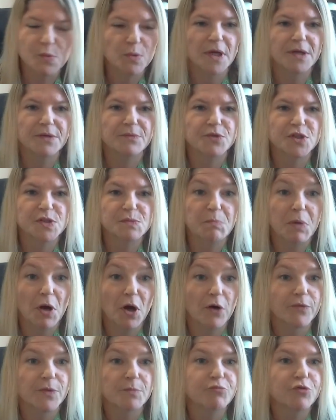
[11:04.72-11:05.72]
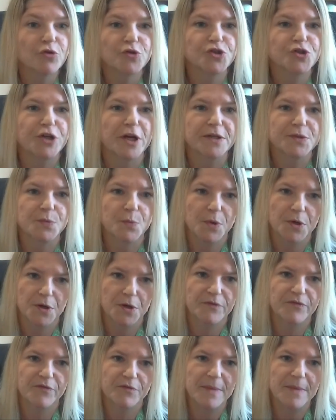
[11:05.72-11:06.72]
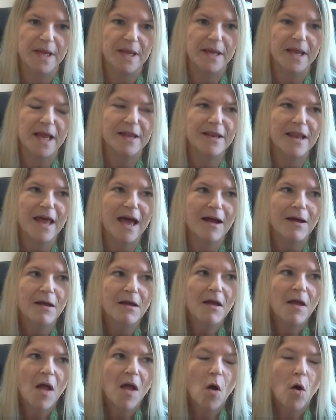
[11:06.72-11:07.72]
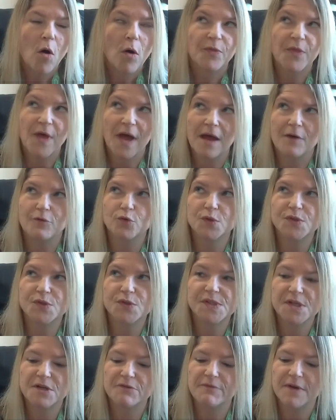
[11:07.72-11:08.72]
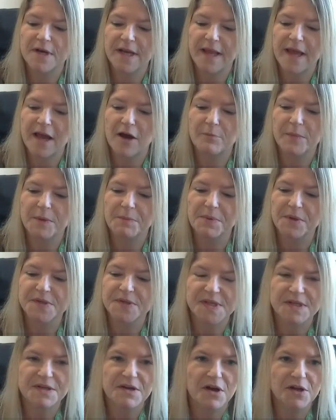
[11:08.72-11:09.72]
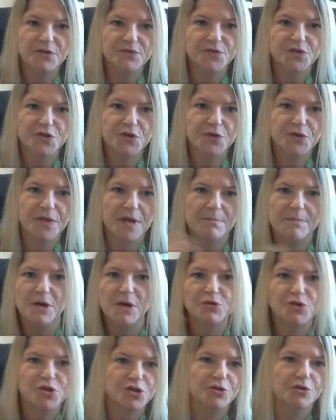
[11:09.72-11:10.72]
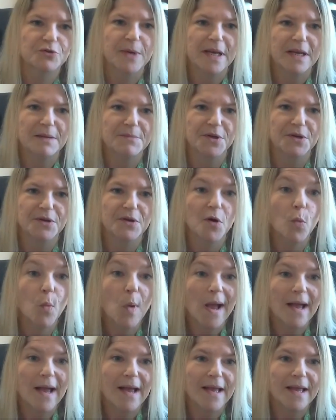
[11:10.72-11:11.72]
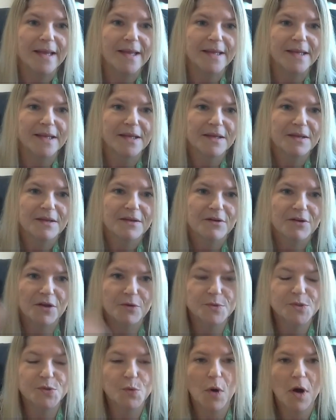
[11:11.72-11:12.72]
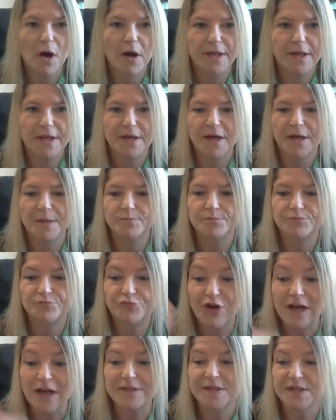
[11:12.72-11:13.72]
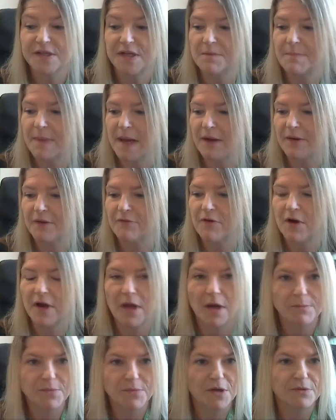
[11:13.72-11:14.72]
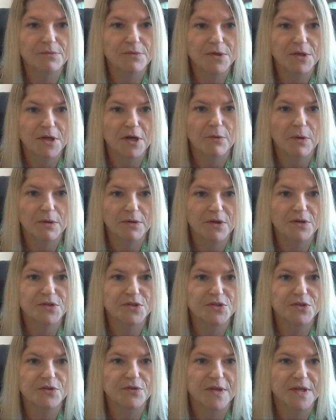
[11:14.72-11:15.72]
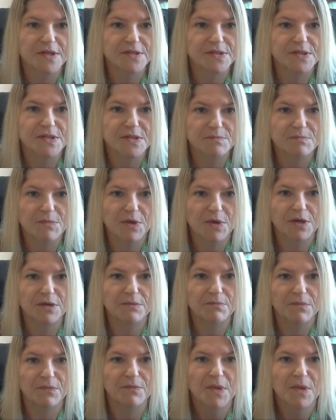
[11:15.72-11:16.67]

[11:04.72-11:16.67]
were like just part of the project work for me, and that also really helped me because it kind of took the emotional element away, and I was quite practical about it. Right, I'm going to do this. This is my,